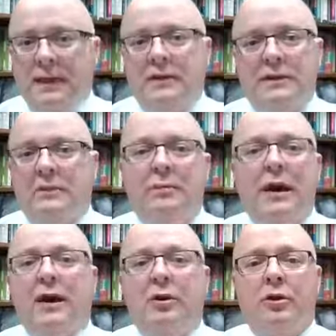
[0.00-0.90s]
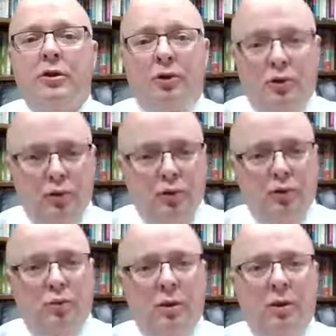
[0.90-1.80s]
It didn't matter who
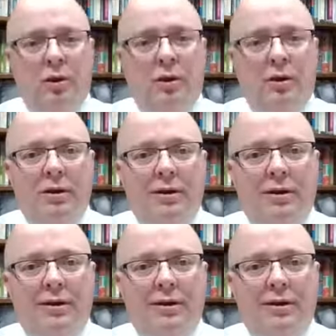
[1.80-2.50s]
you were,